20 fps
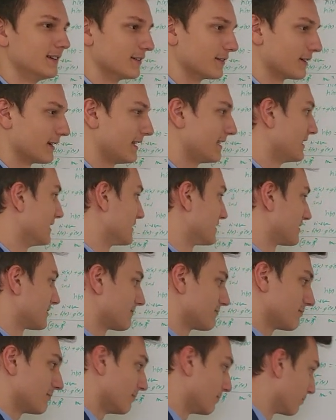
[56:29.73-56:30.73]
Okay?
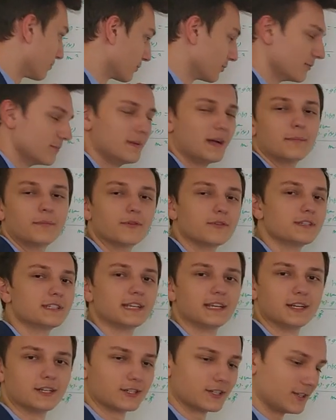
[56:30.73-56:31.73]
It's brute
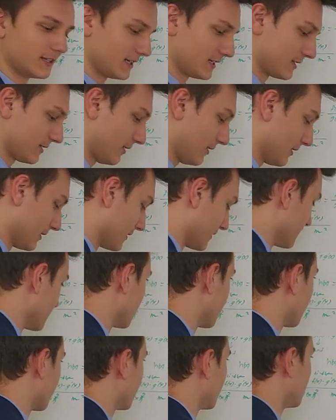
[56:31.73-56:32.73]
memorization. That's all it
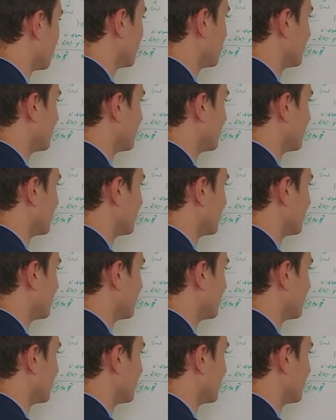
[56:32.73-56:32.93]
is.